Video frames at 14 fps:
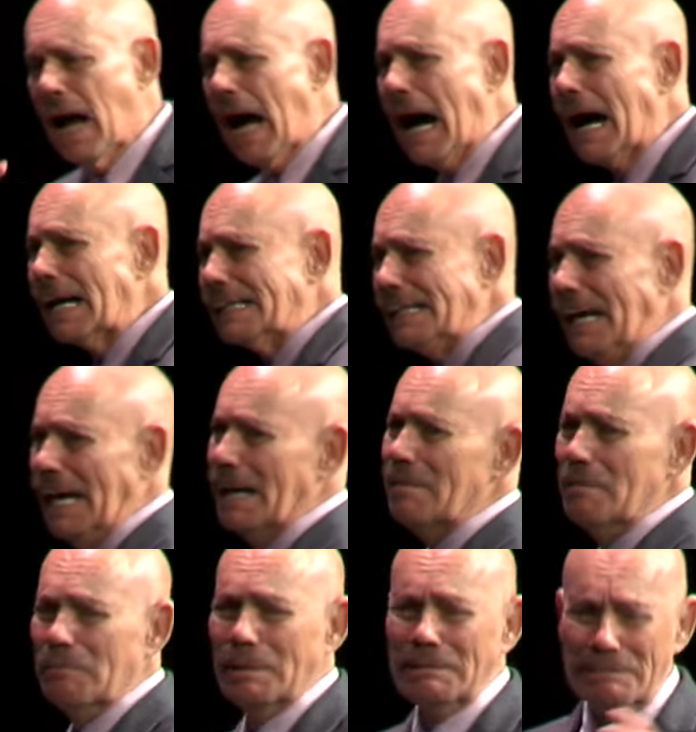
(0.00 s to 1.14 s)
I
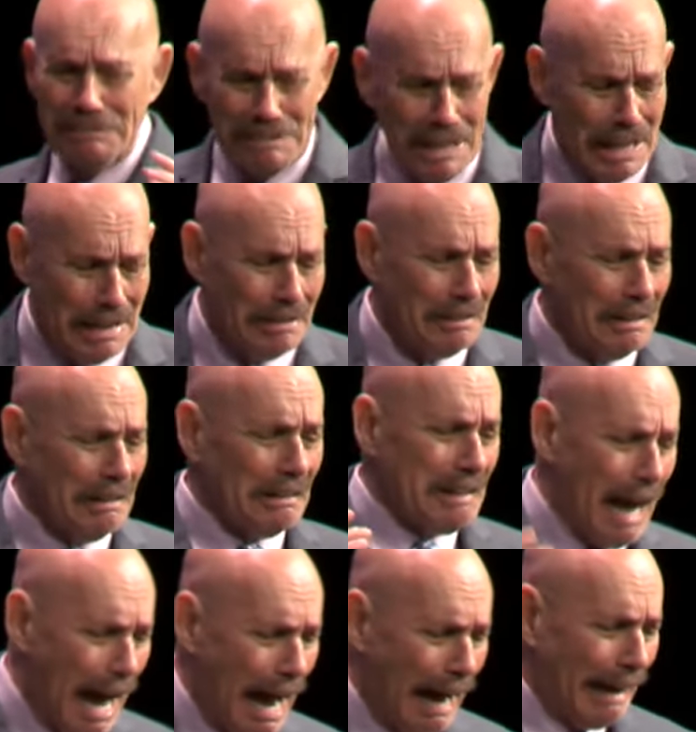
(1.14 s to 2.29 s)
can't believe
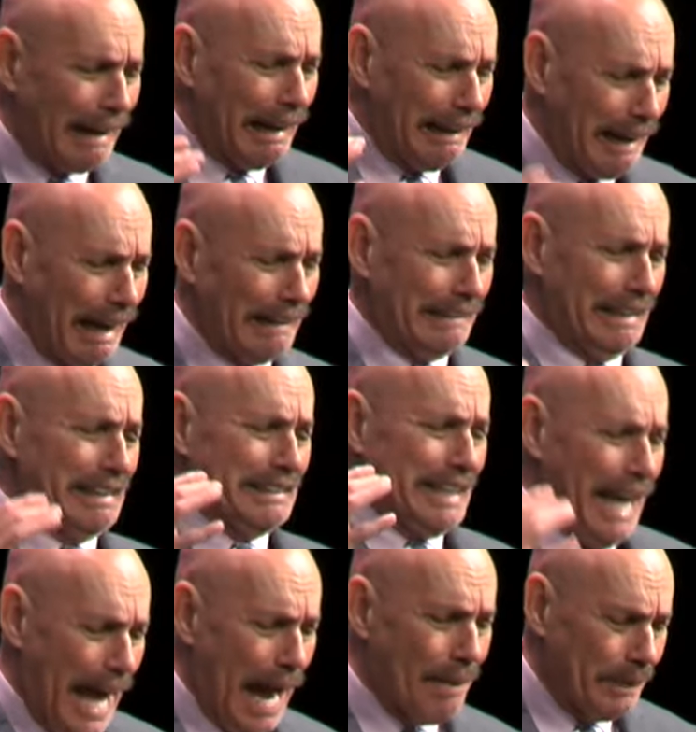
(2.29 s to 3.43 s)
God let this
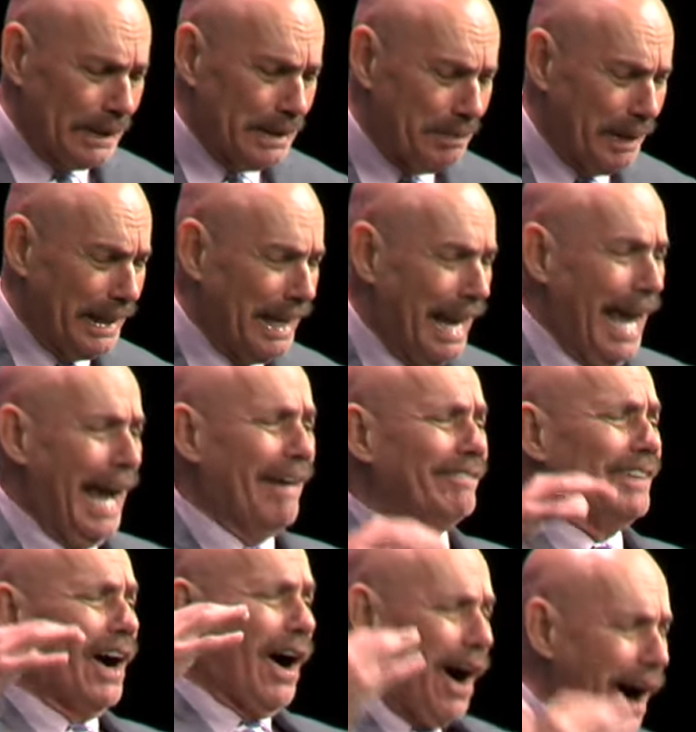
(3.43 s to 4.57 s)
happen to me.
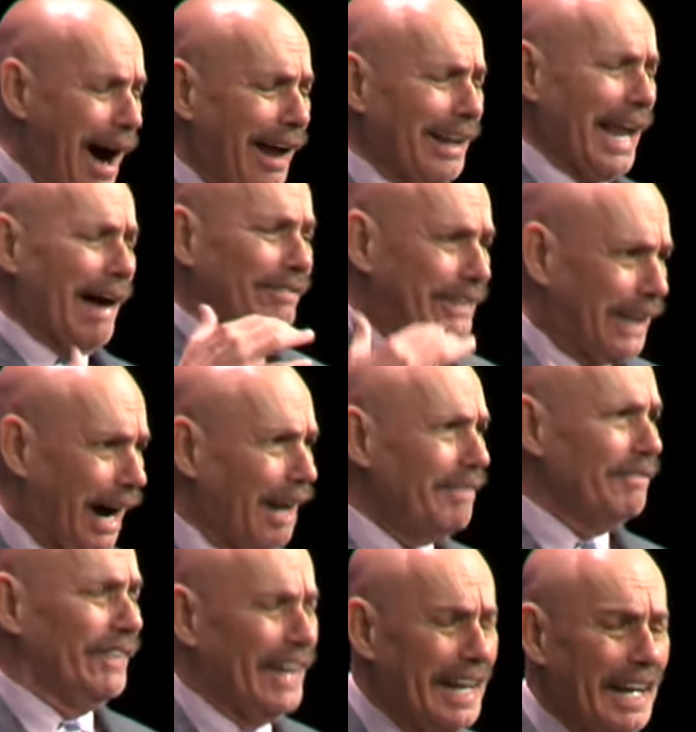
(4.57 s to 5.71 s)
After all I've done
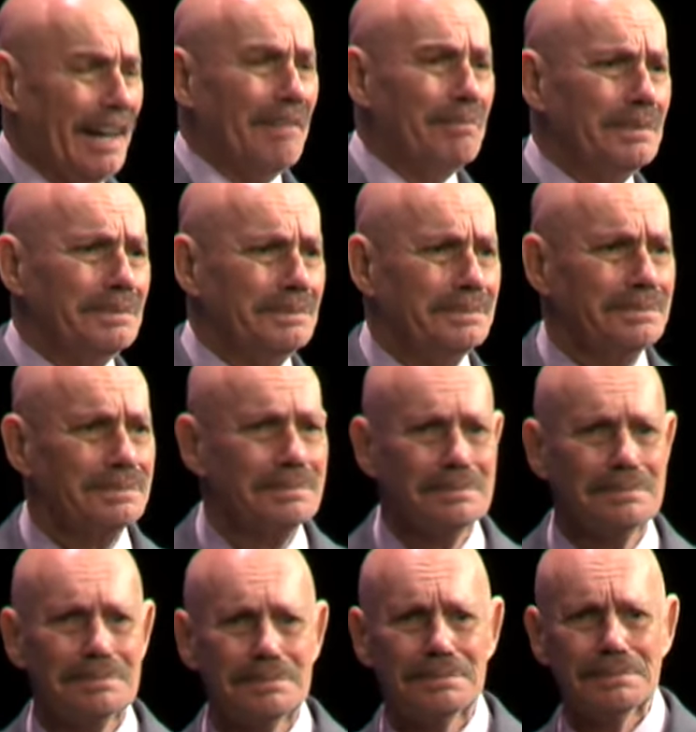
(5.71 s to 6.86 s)
for him,
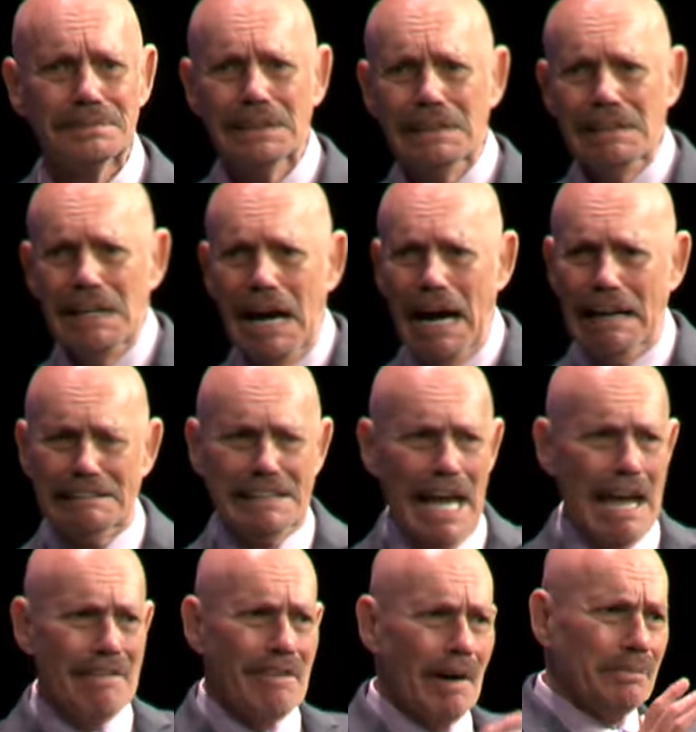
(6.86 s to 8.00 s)
I
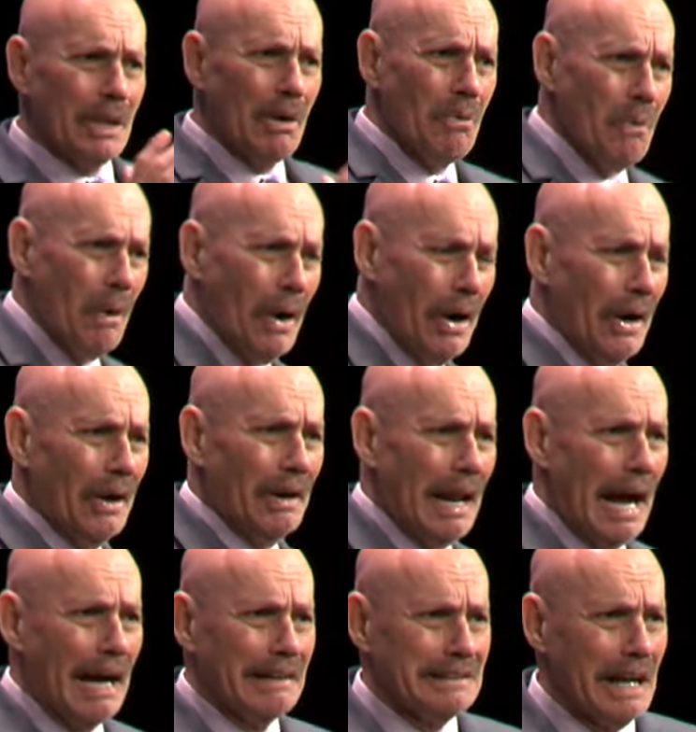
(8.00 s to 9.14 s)
gave up the world.
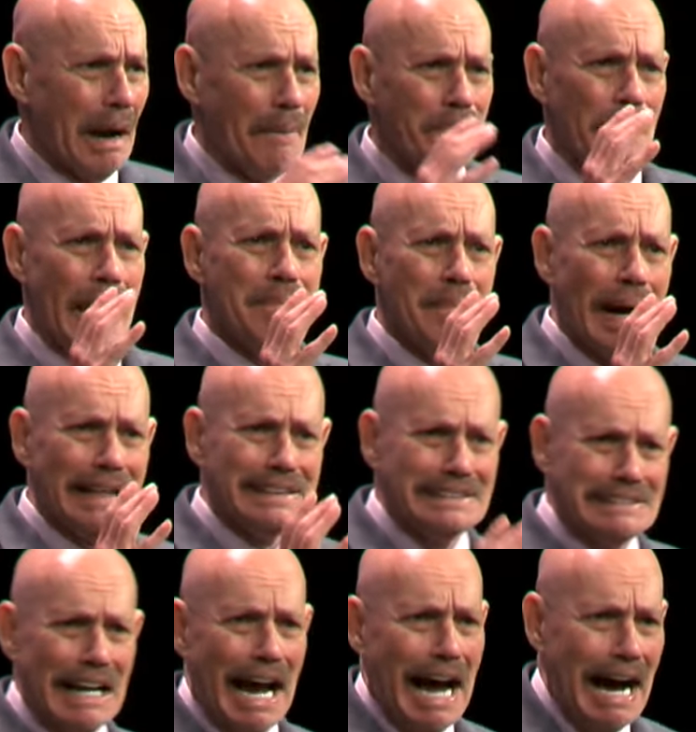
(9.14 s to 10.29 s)
I, I paid my
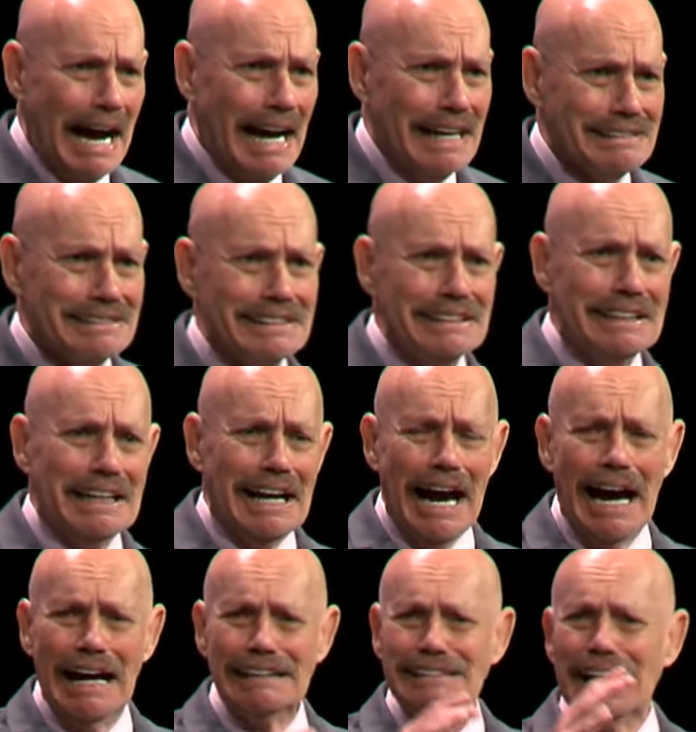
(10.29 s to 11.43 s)
tithes.
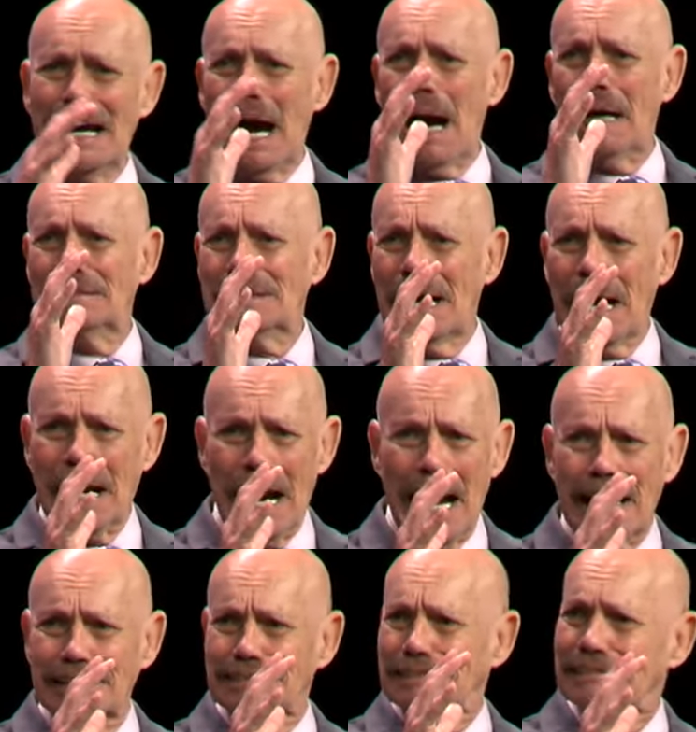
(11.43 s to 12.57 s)
I,
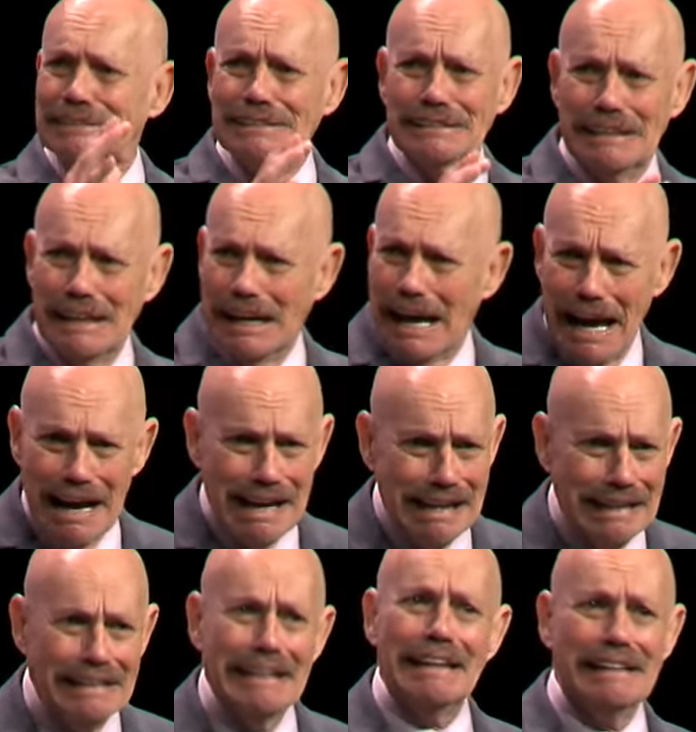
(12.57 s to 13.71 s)

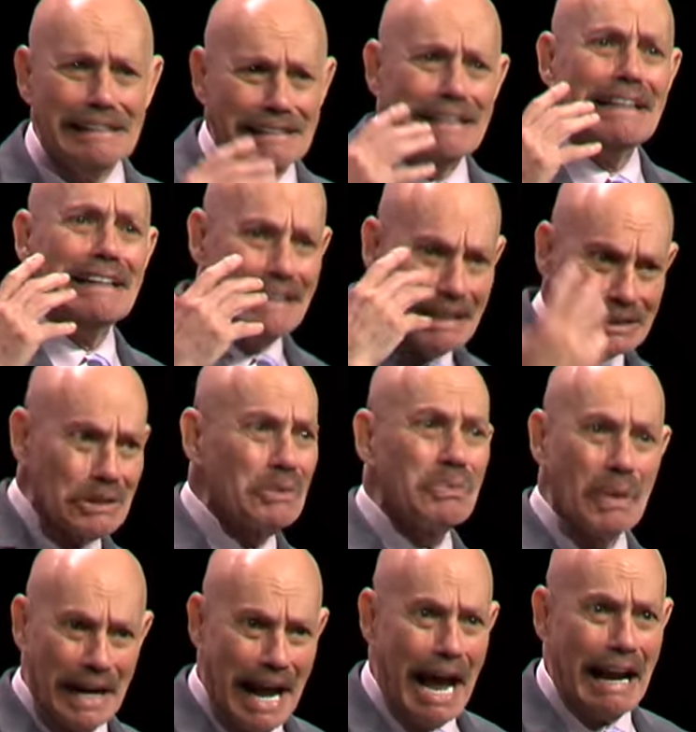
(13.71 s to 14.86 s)
I, this is
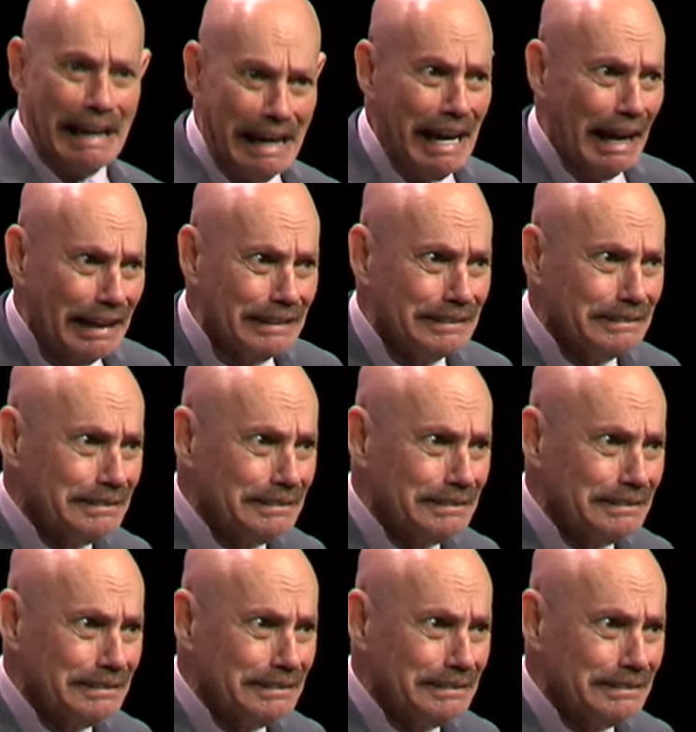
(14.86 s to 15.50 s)
what I get.